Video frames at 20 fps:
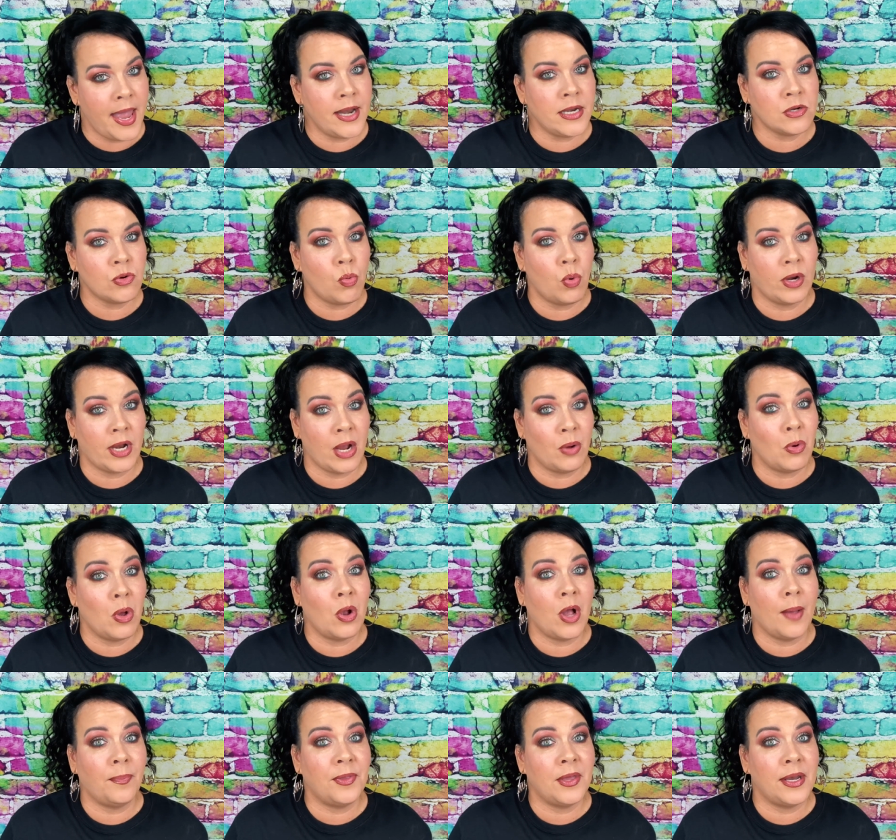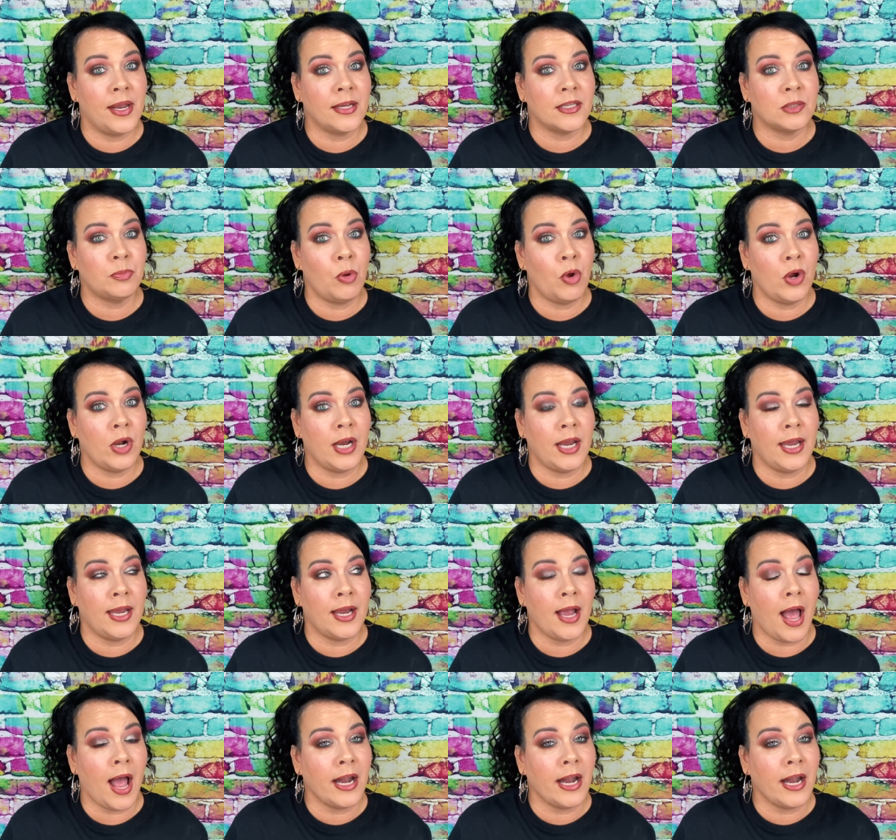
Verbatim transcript: And when I woke up the next morning,